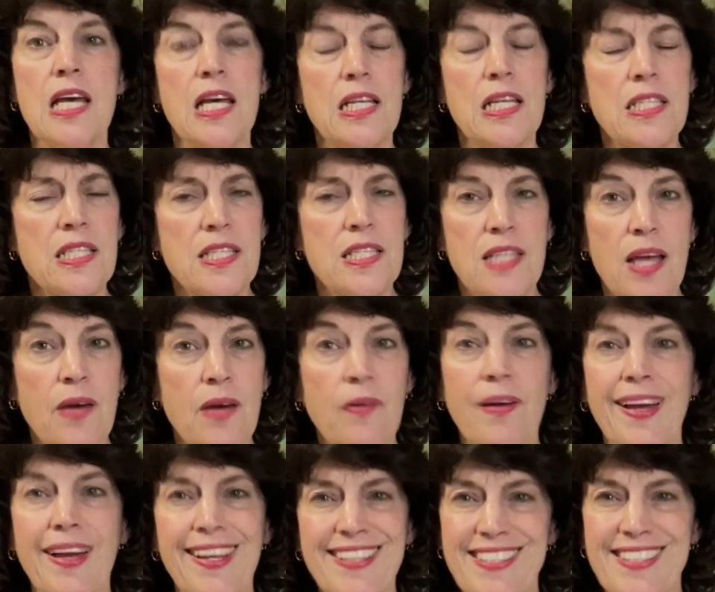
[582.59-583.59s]
And
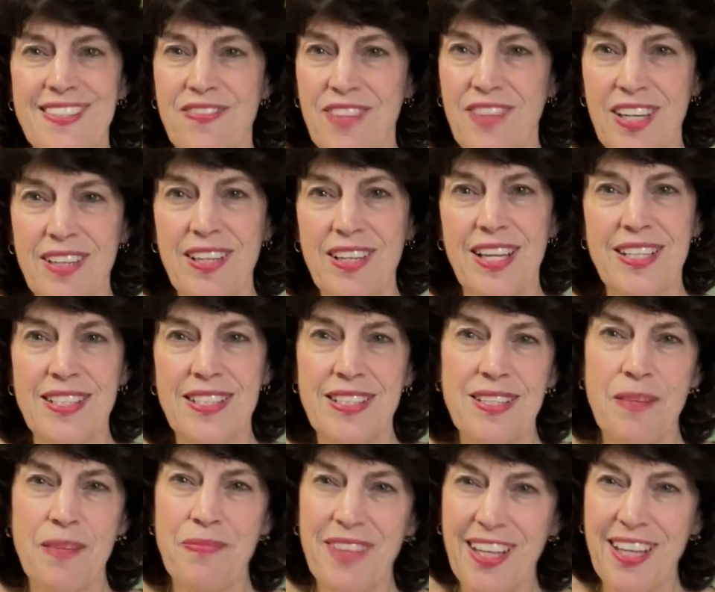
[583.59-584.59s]
so it's
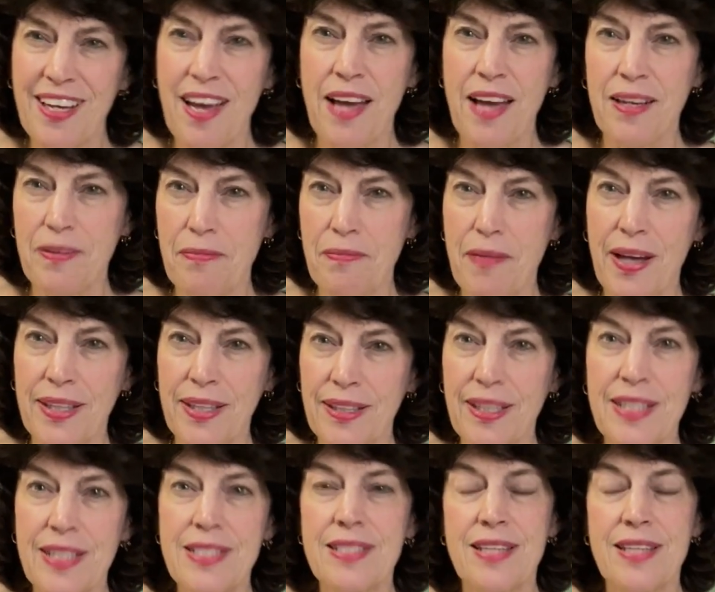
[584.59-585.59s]
something kind of
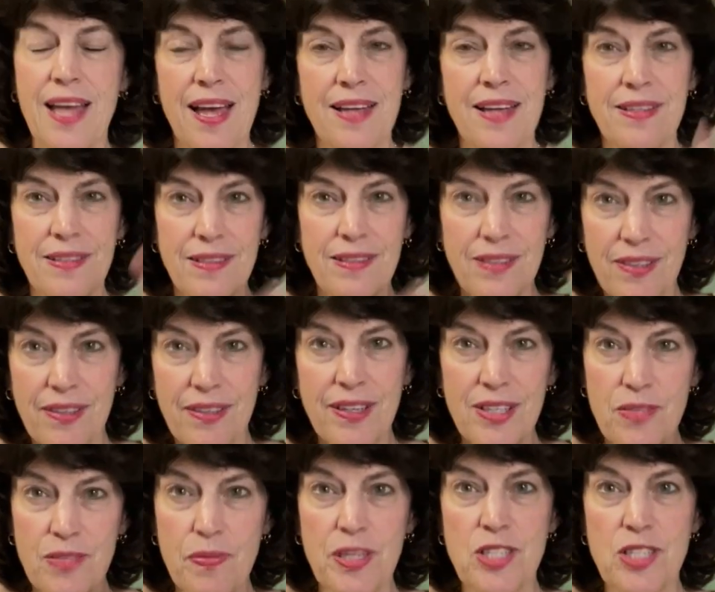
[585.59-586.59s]
mindless, and you
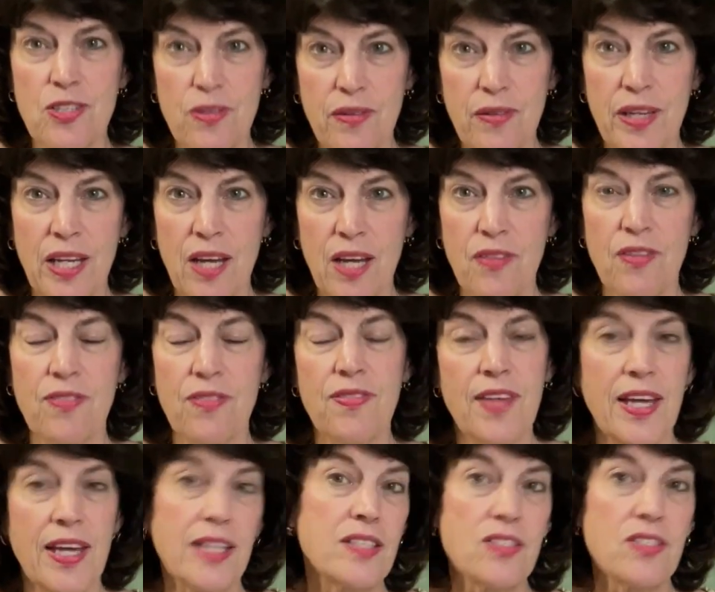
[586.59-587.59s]
can be doing other
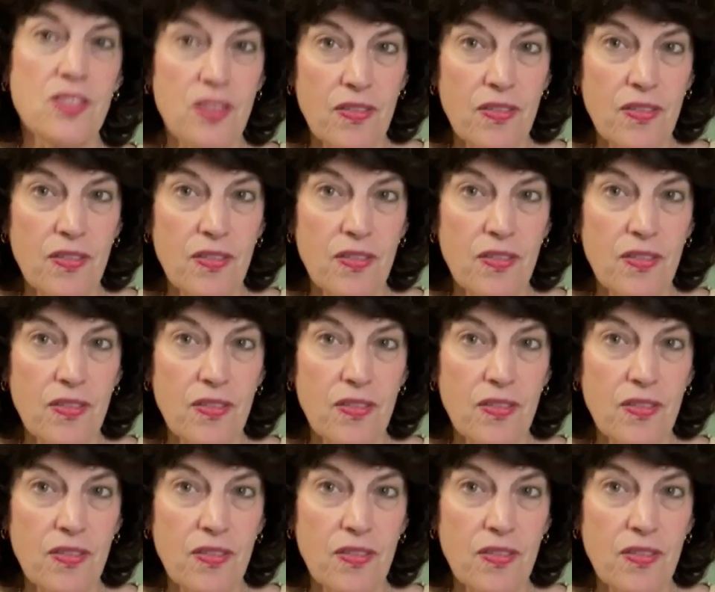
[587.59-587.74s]
things.